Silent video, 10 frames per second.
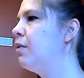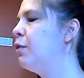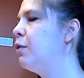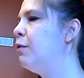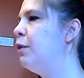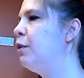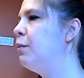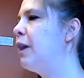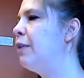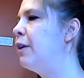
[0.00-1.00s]
Start to feel your
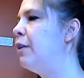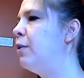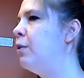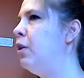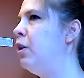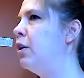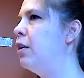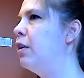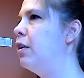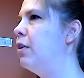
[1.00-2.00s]
breath get a little
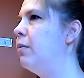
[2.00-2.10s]
longer.